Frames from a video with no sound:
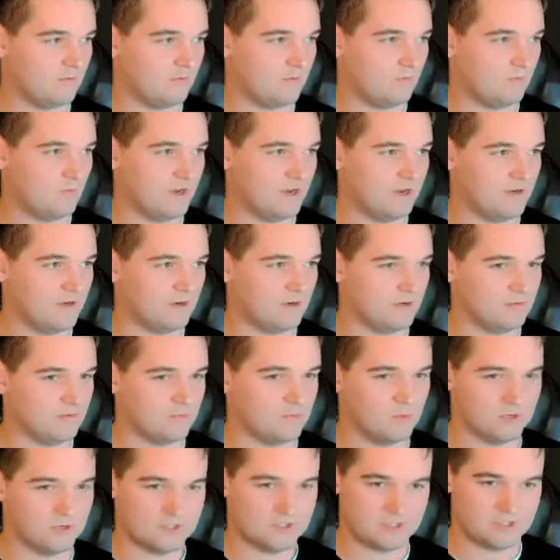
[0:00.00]
when you're
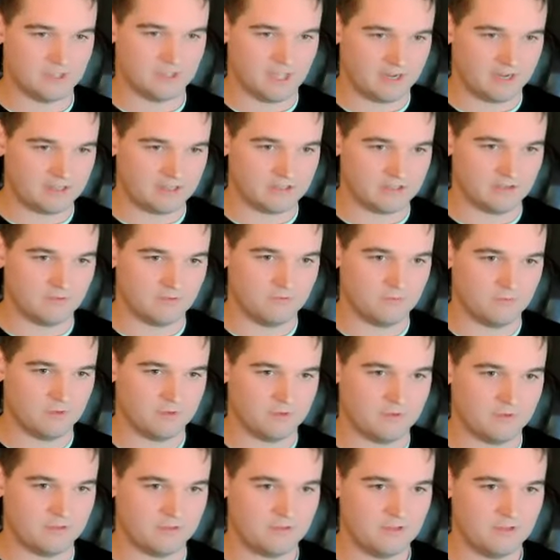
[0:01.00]
more selective
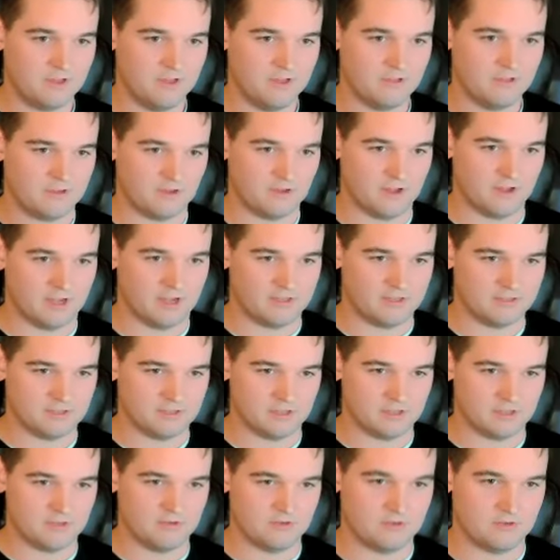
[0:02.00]
with the clients
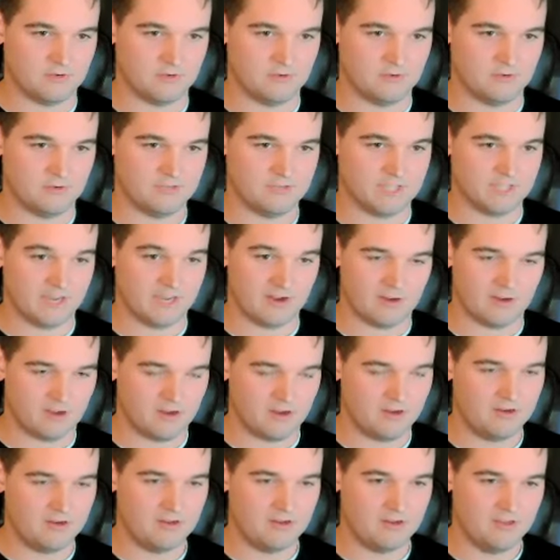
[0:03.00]
that you take
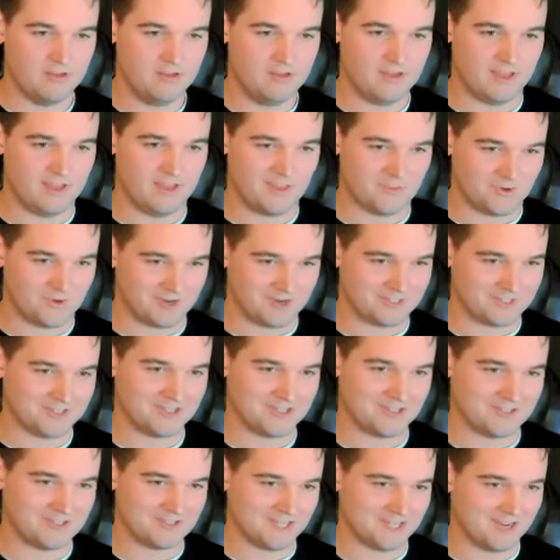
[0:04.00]
on and the
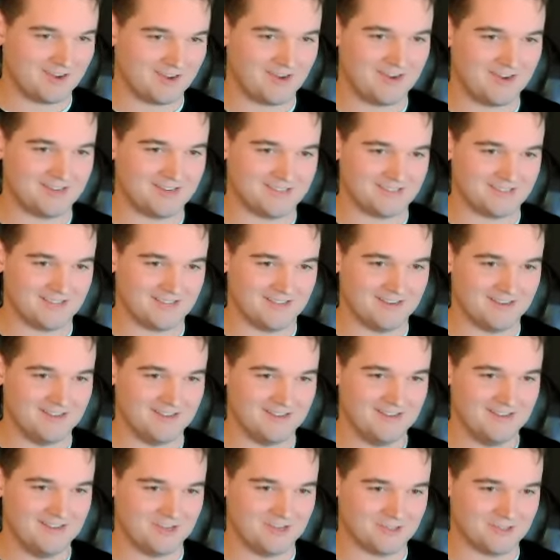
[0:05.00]
project you take on is that
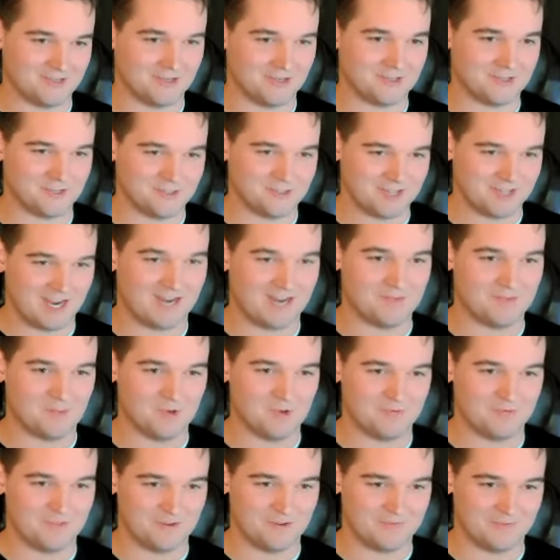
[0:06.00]
you start to attract
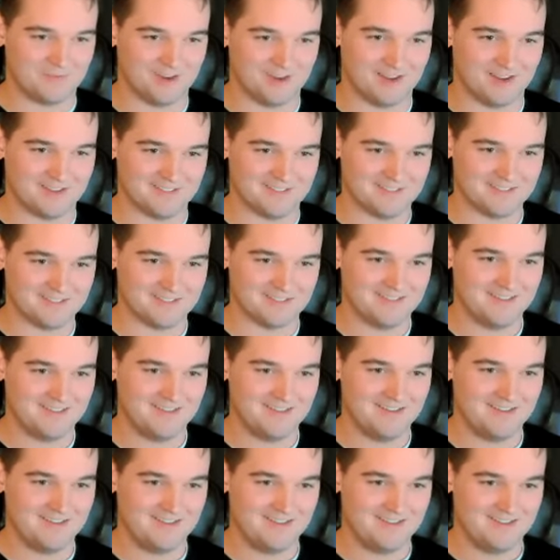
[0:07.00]
more of their friends,
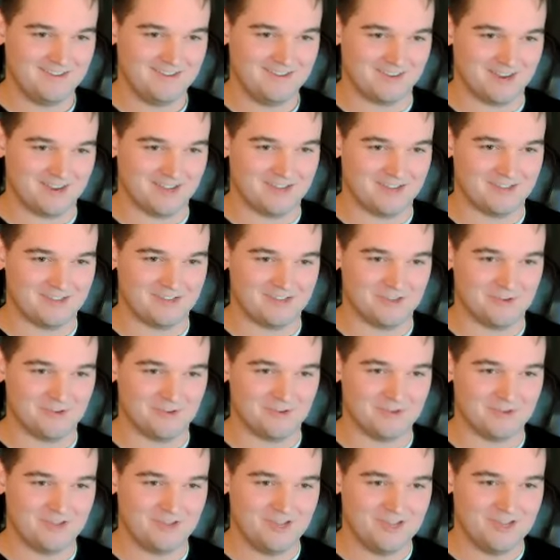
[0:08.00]
right?
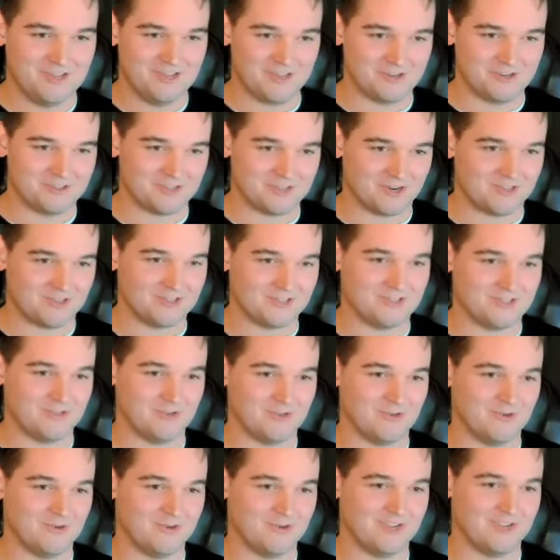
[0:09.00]
You start
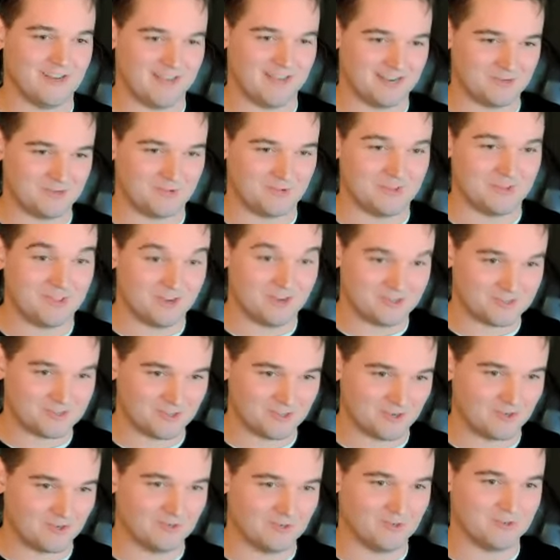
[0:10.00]
to connect with their
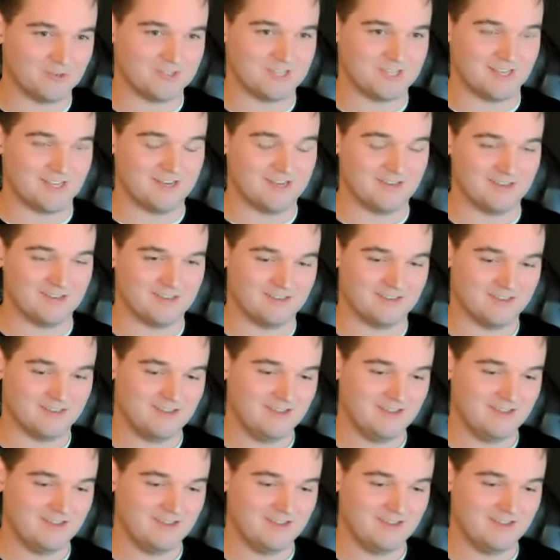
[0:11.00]
circles and